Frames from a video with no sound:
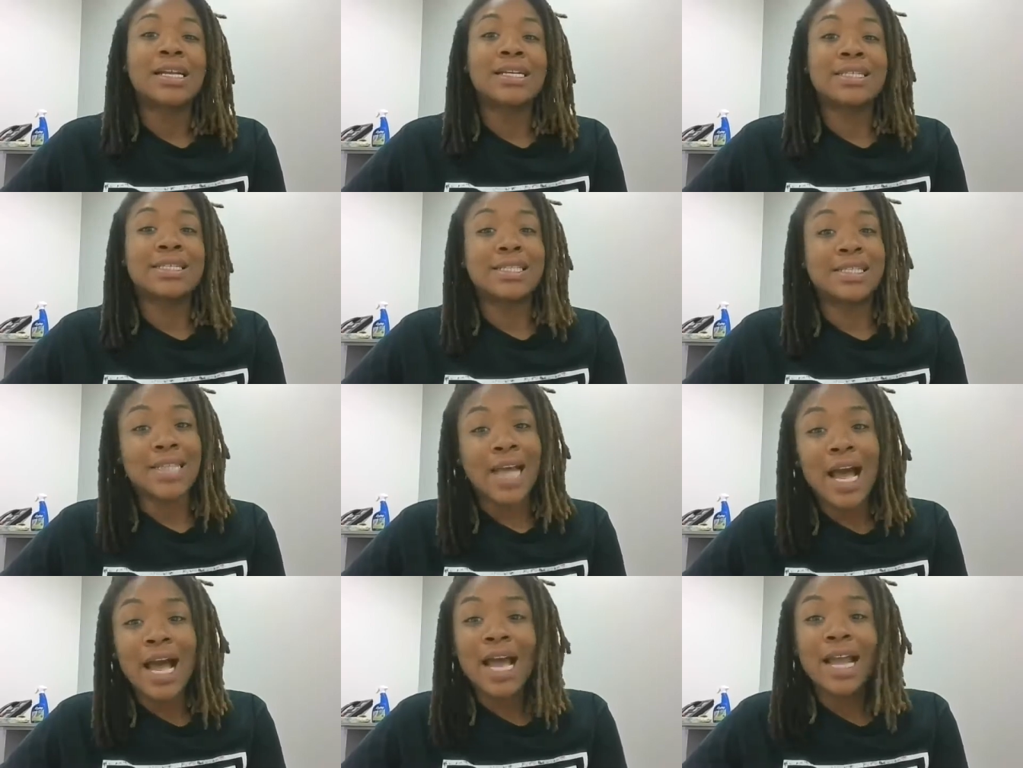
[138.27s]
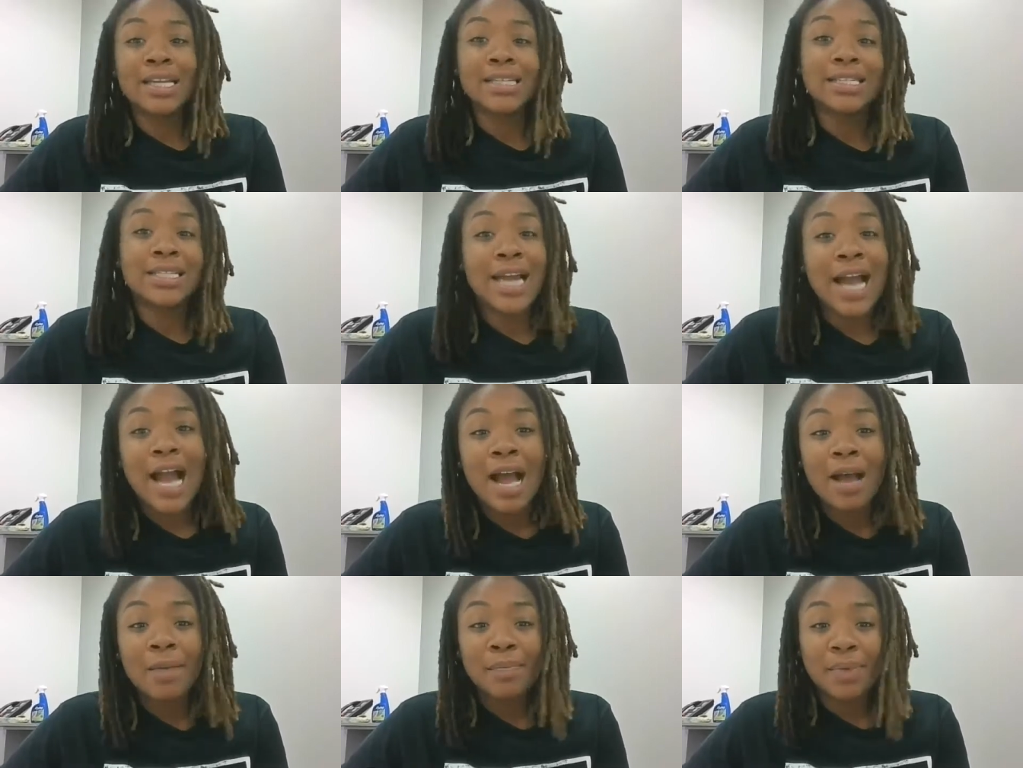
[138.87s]
signed
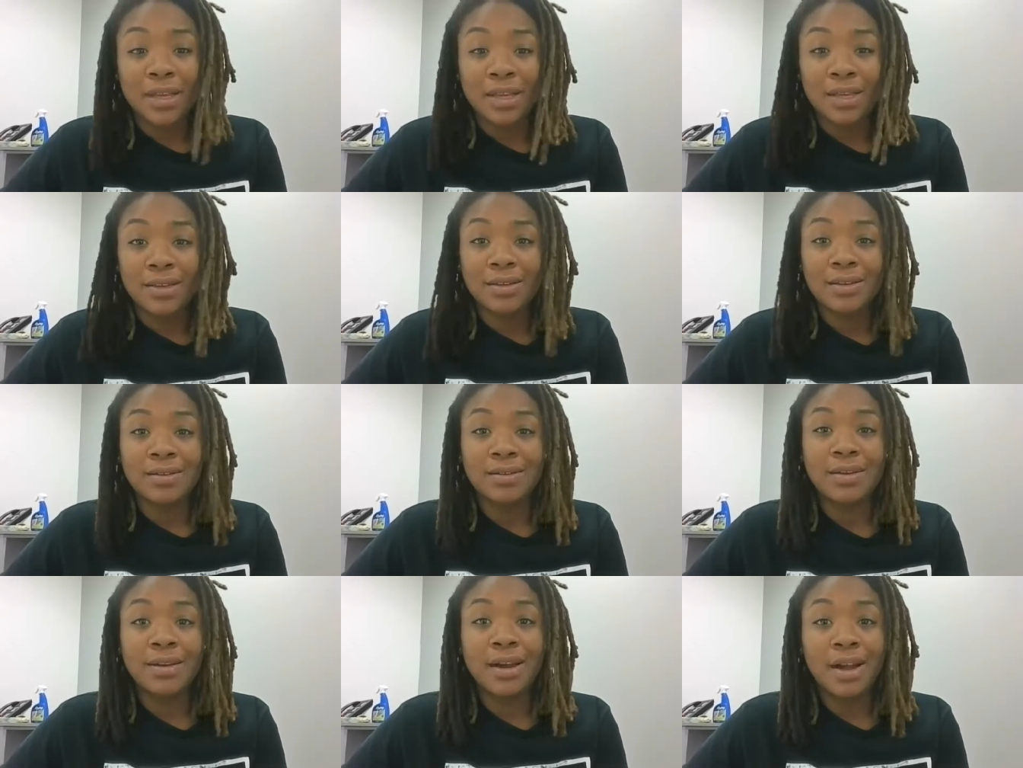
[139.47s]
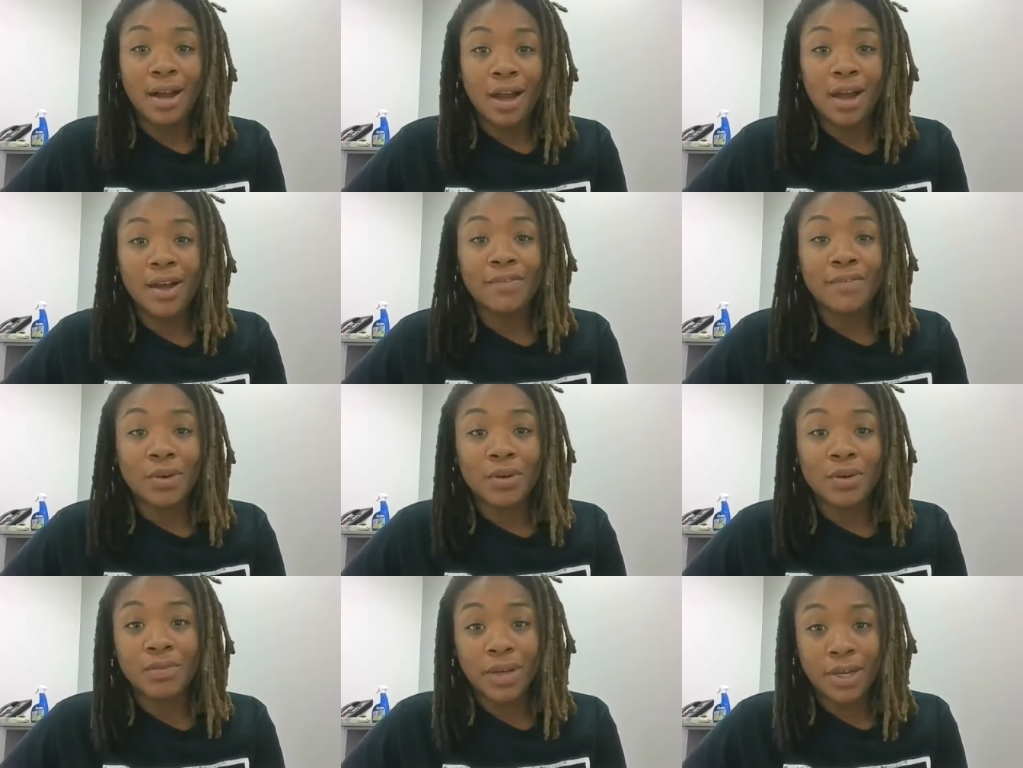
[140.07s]
copy of
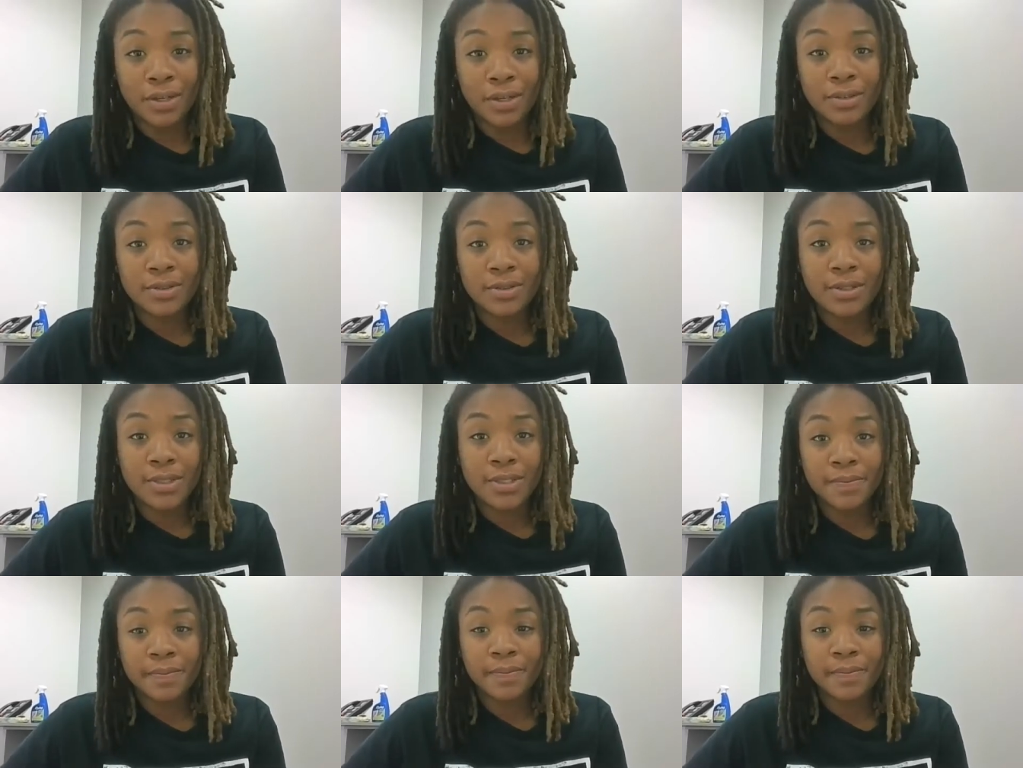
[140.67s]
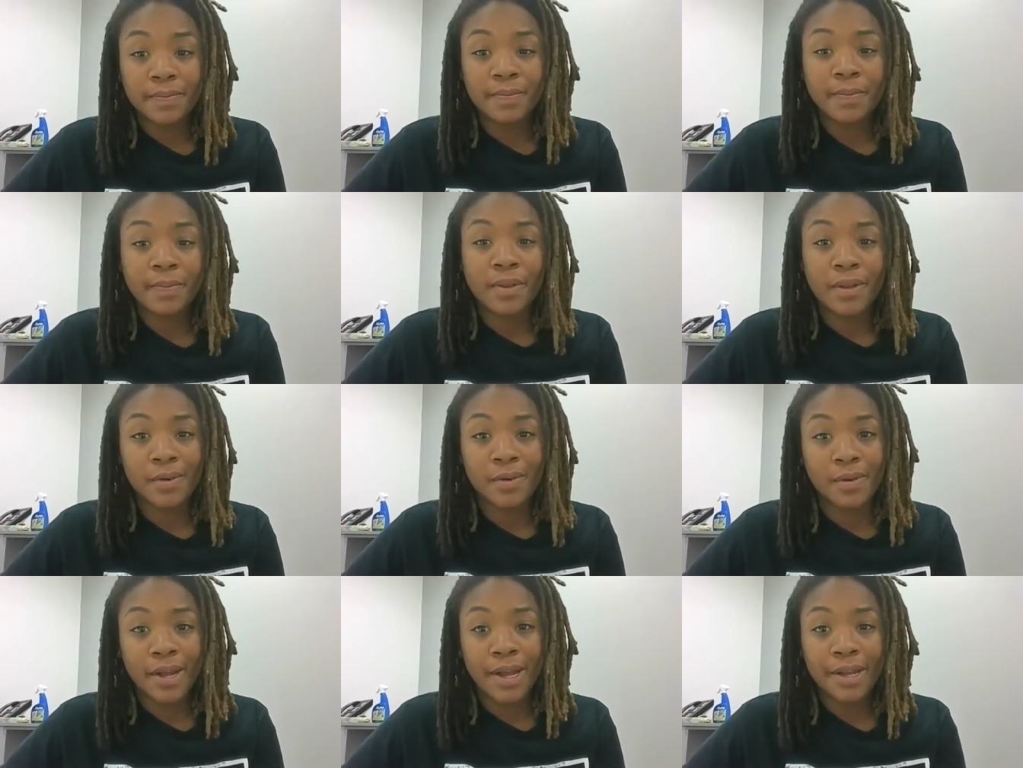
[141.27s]
your records.
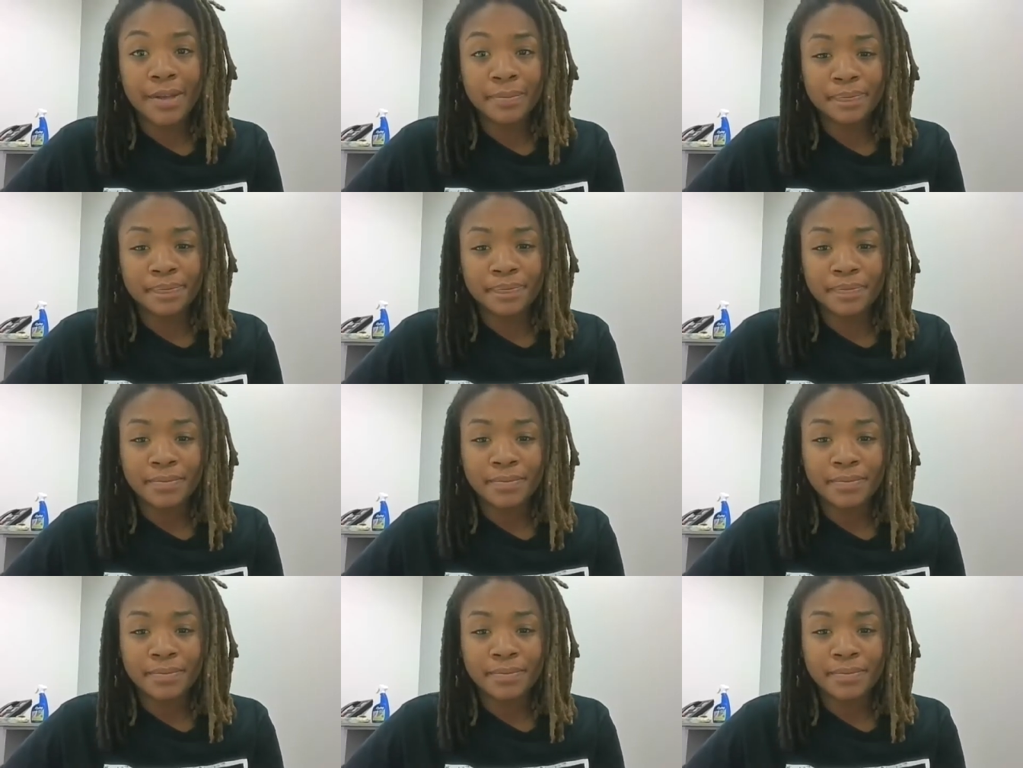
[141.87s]
Okay.